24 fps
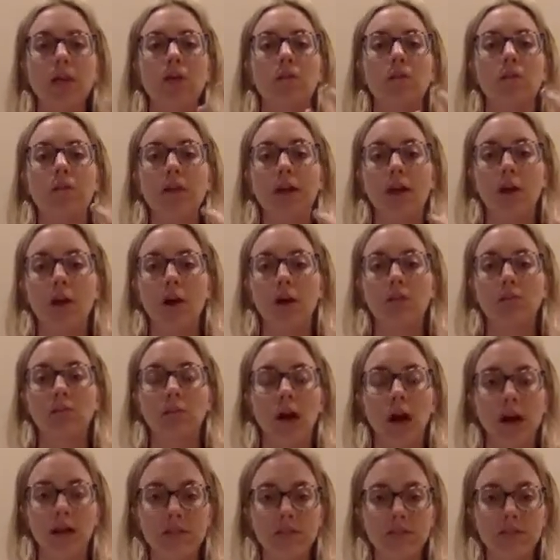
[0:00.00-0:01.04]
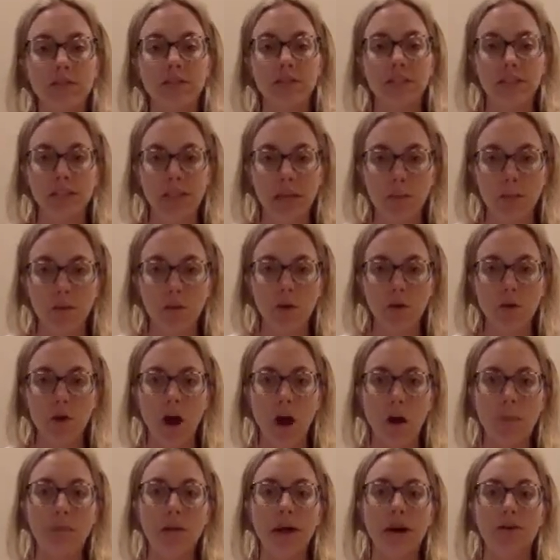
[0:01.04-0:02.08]
there are lots of these chemical
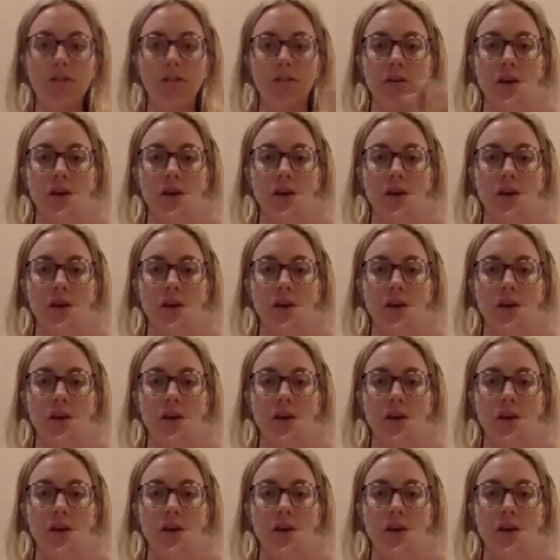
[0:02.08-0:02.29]
compounds